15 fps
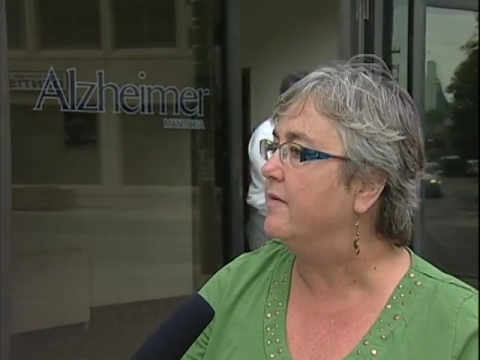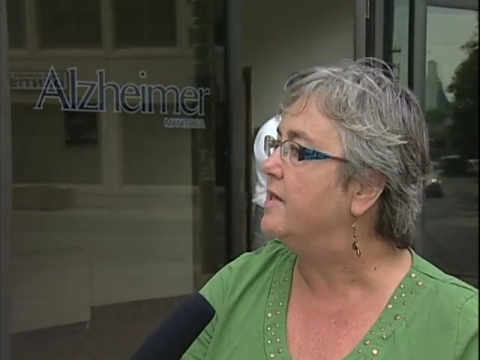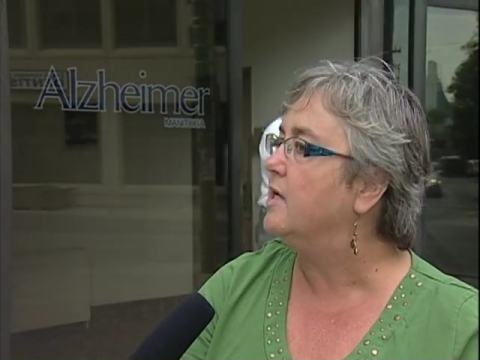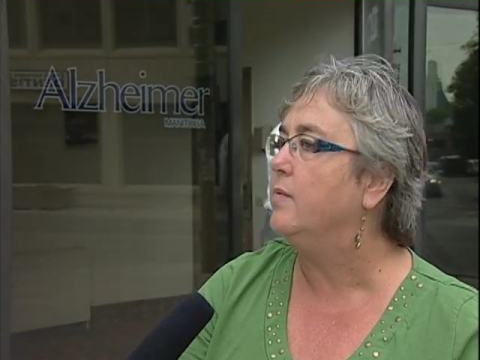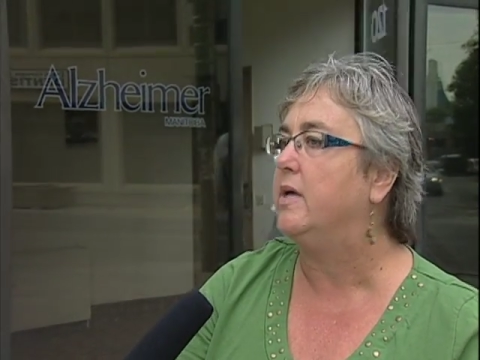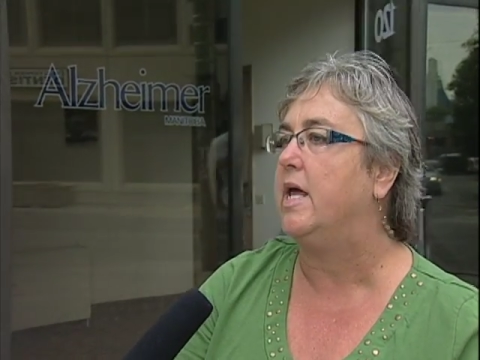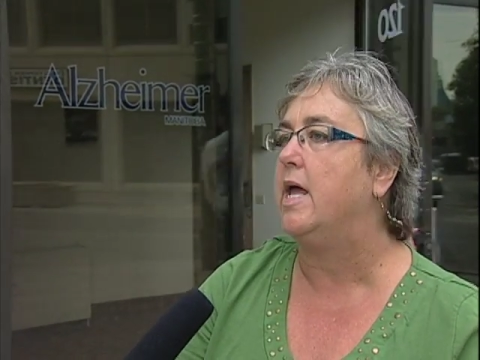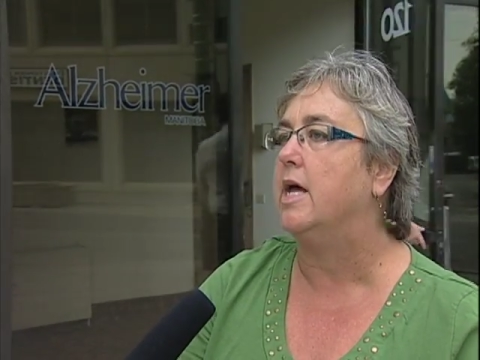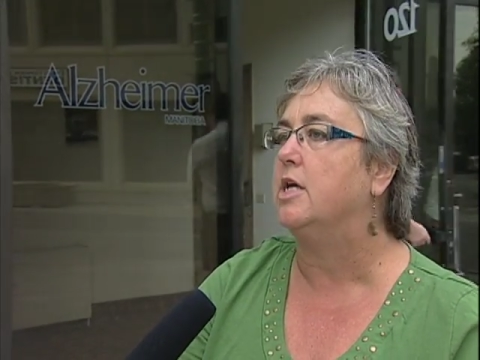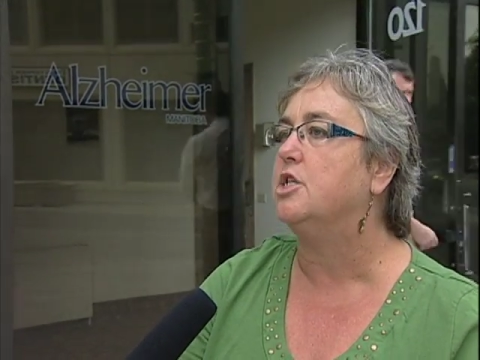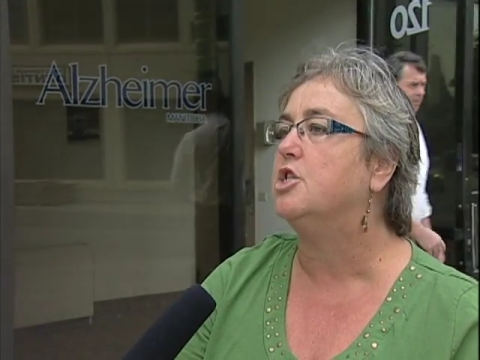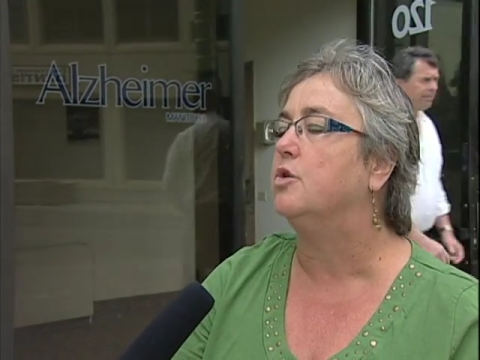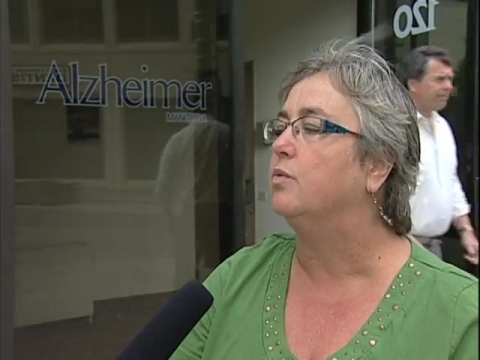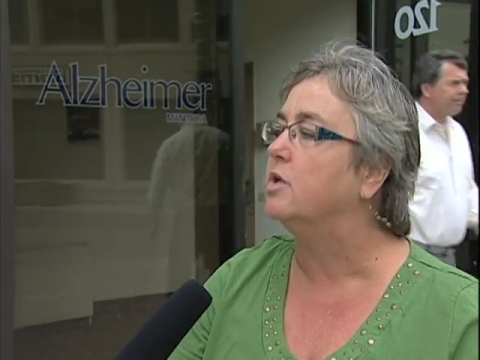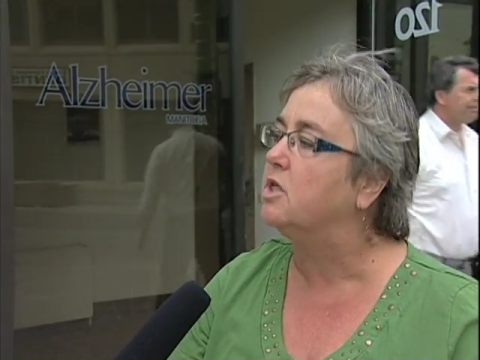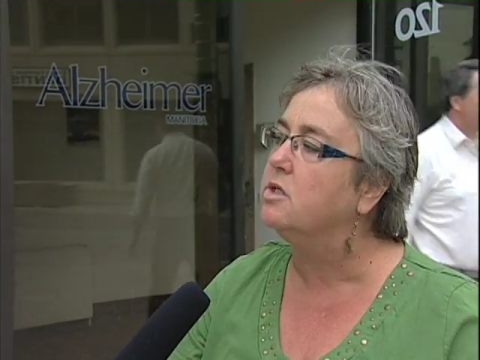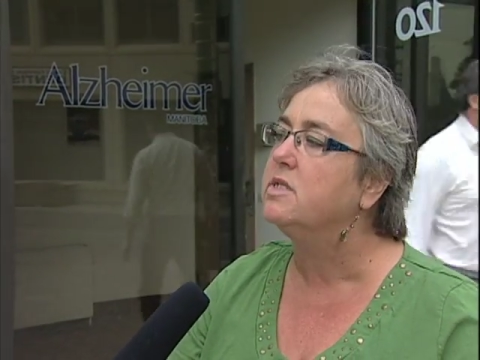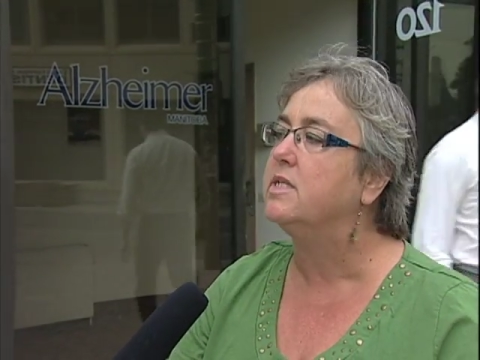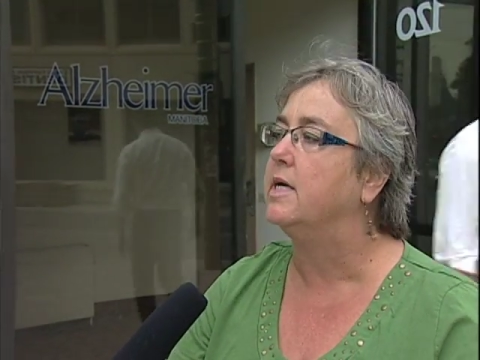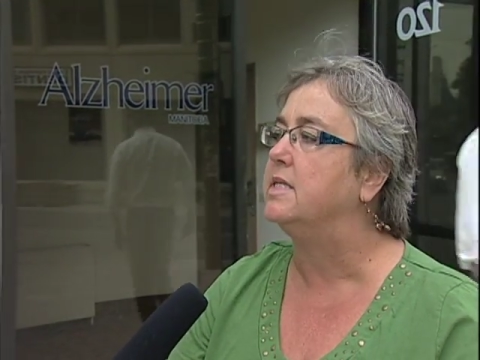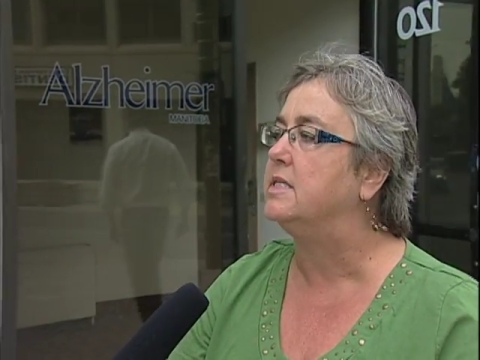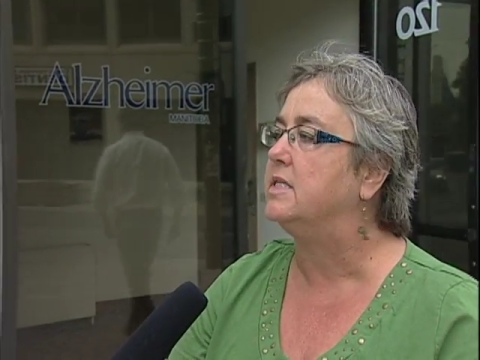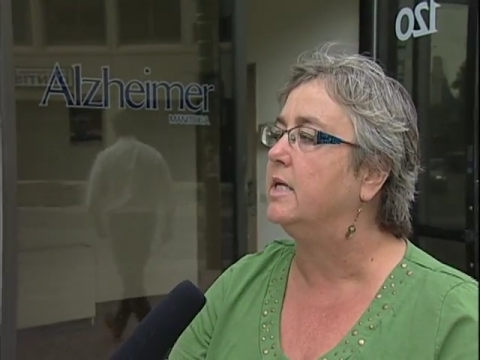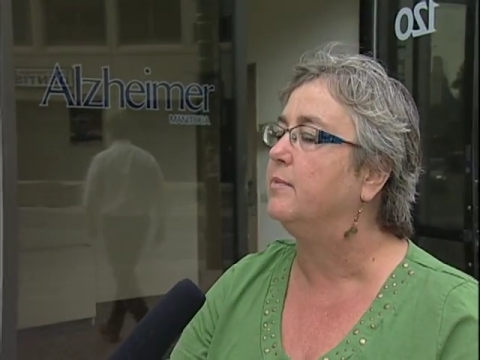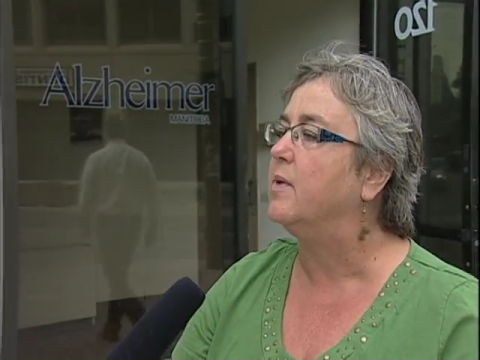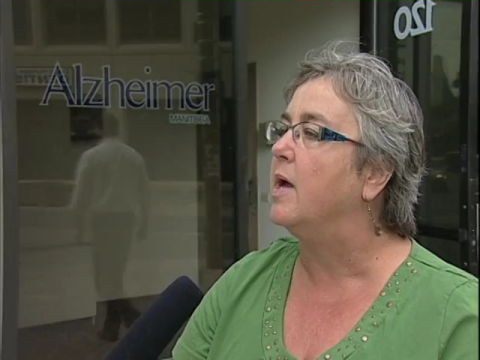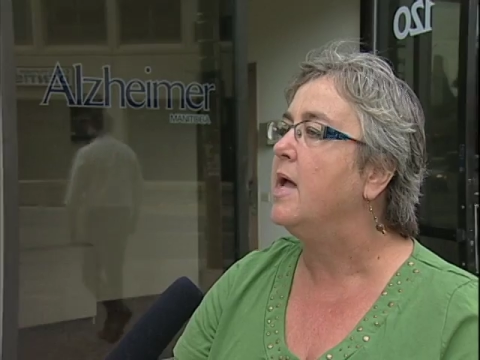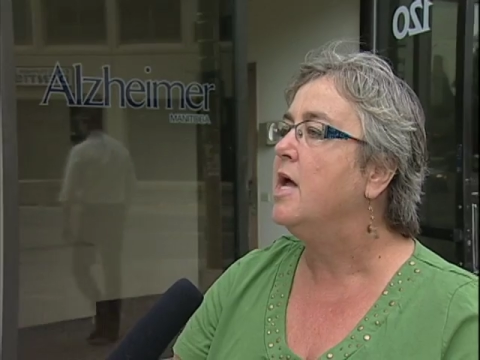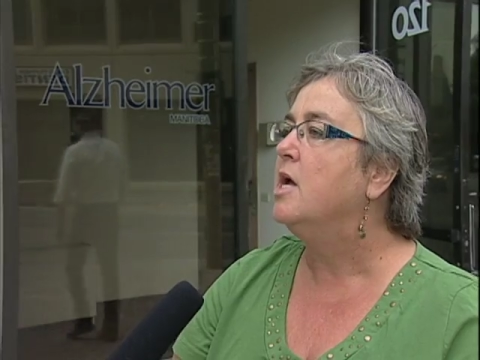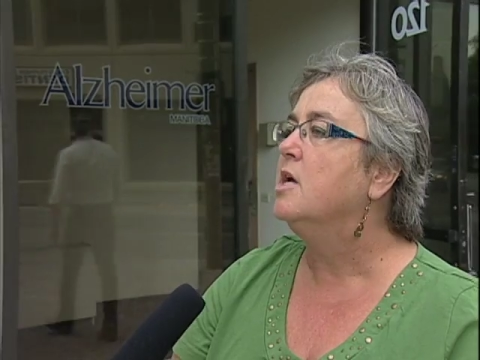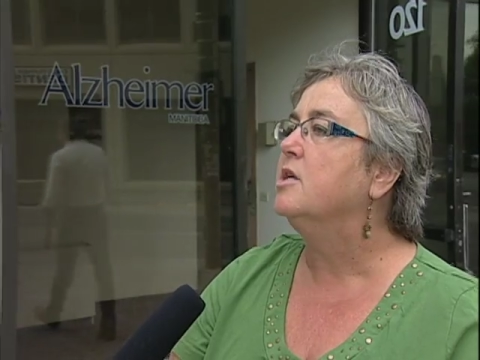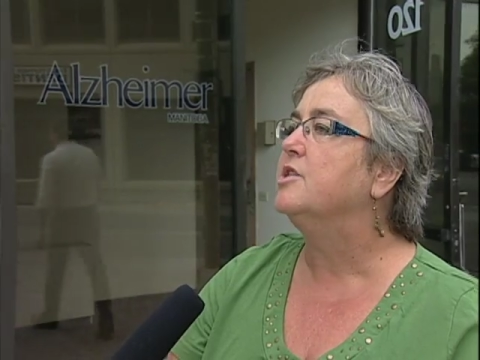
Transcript: everything we can to reduce that stigma